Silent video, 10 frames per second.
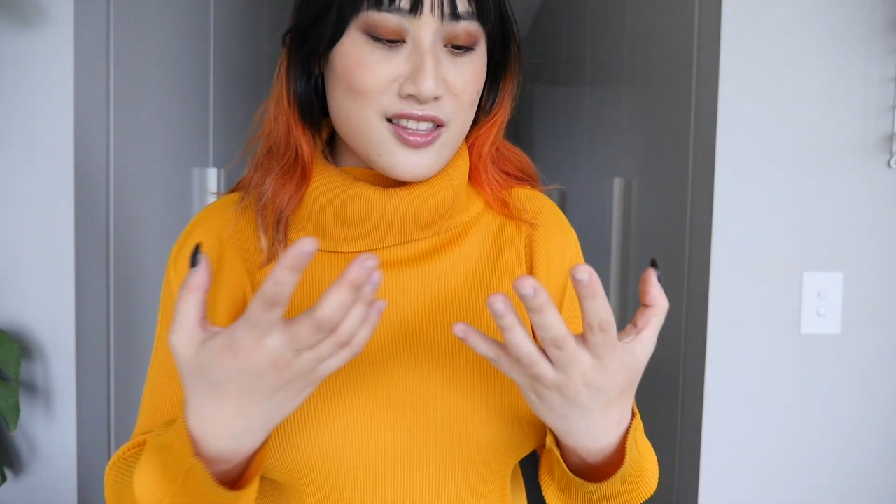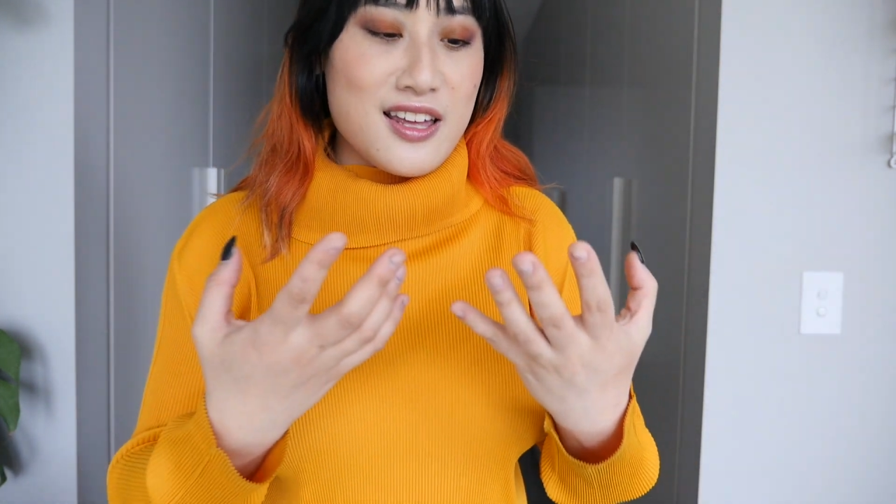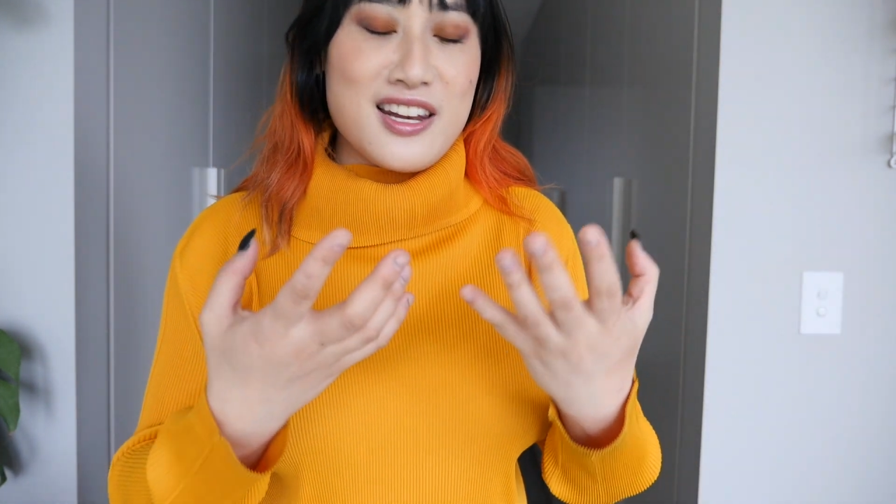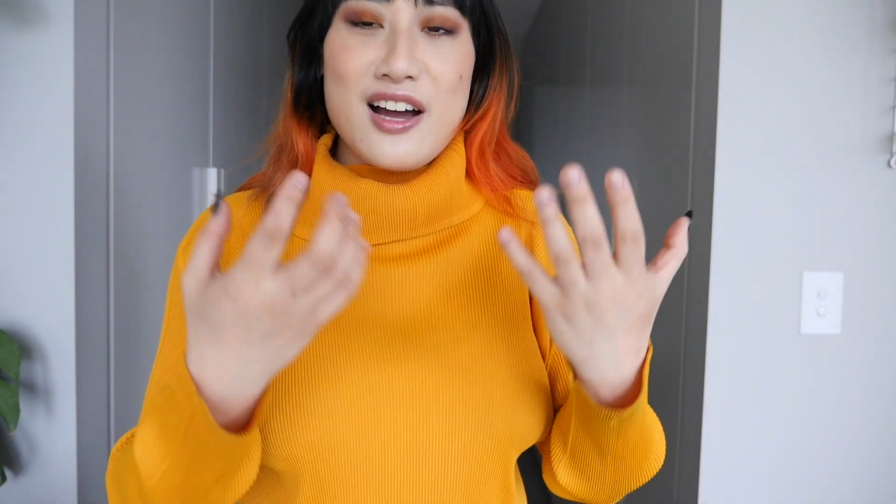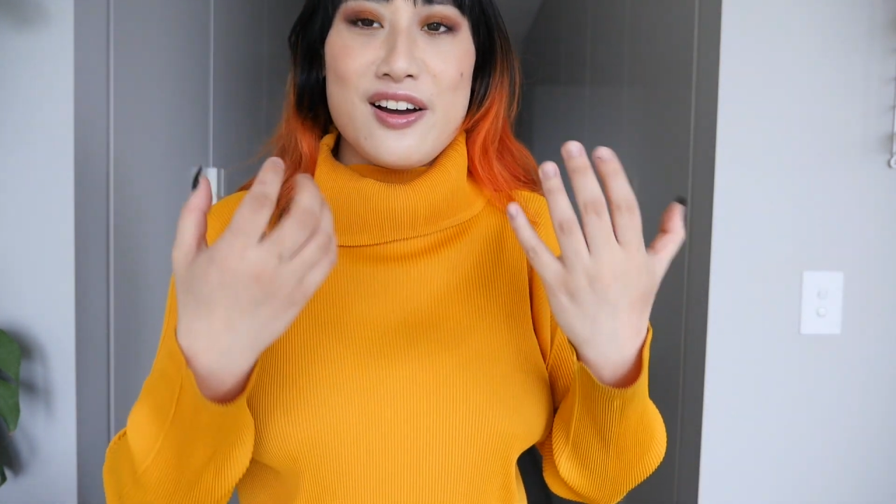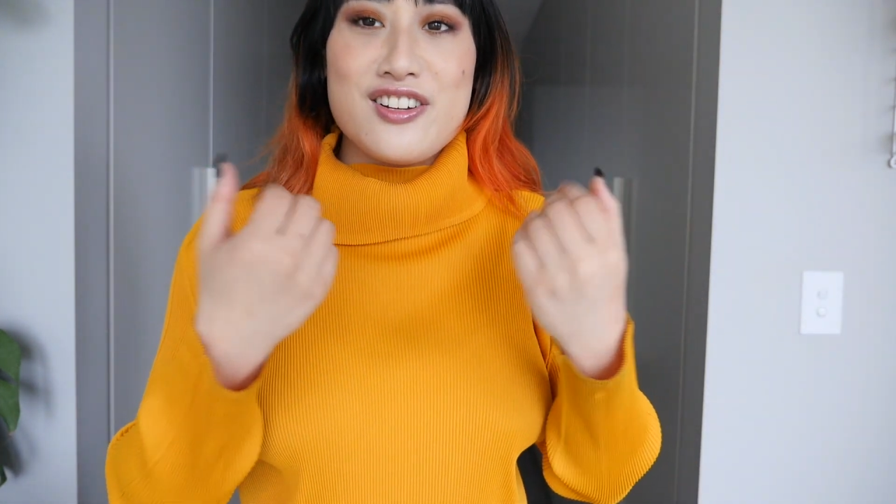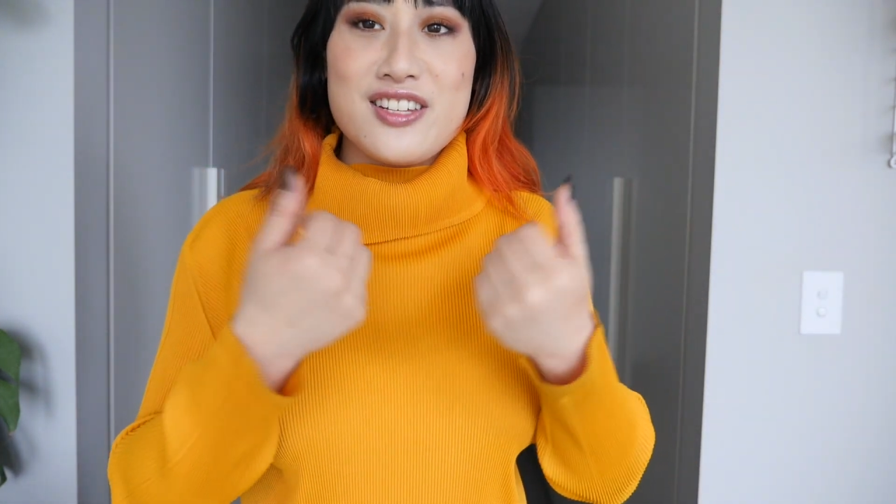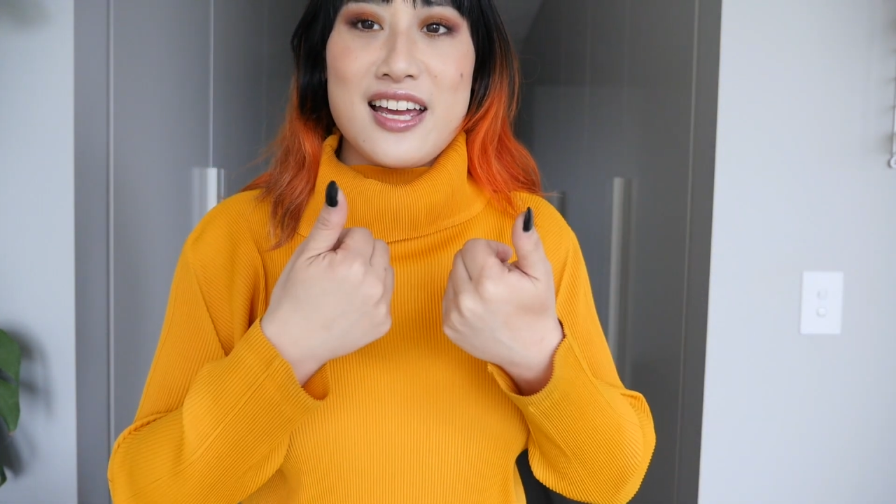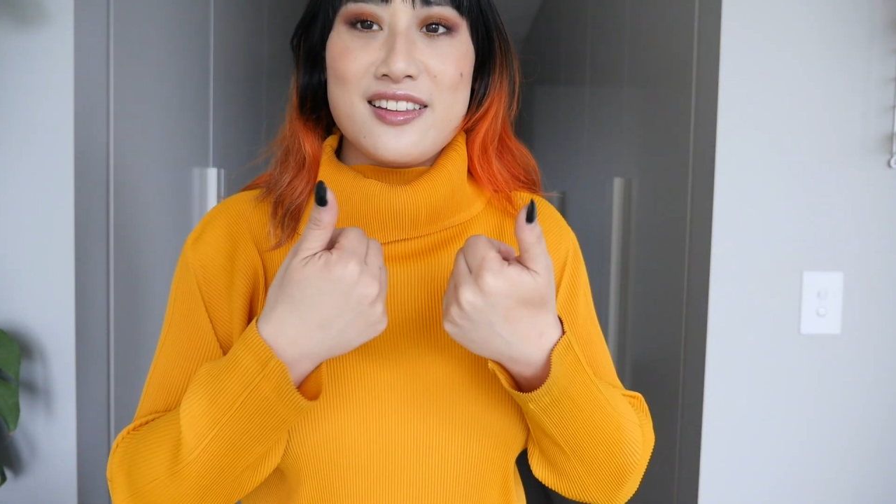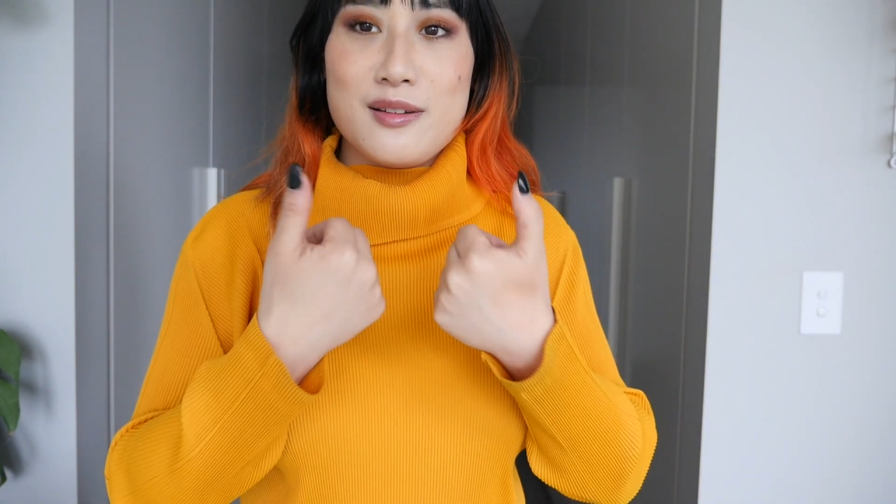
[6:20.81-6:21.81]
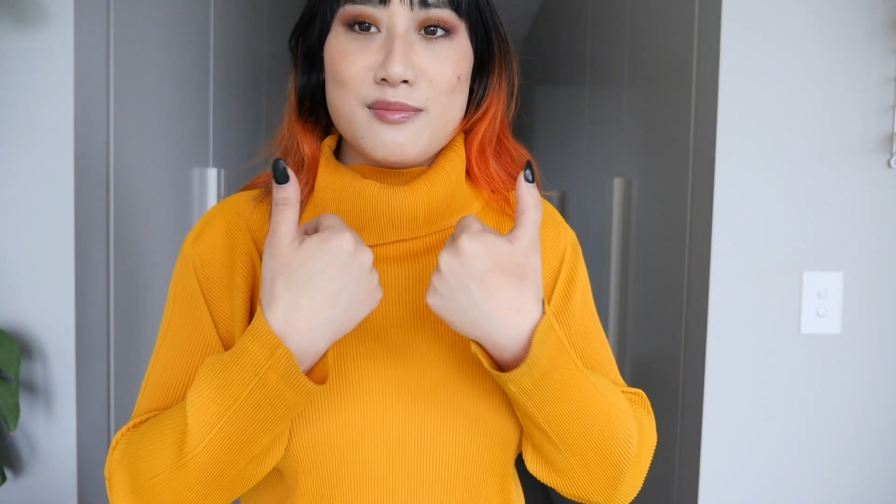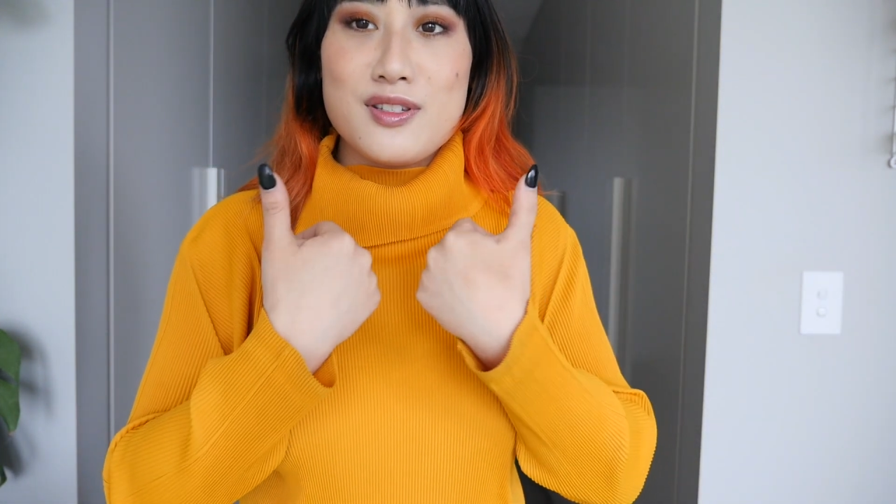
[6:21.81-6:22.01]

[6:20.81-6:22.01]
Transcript: and now I just hate them.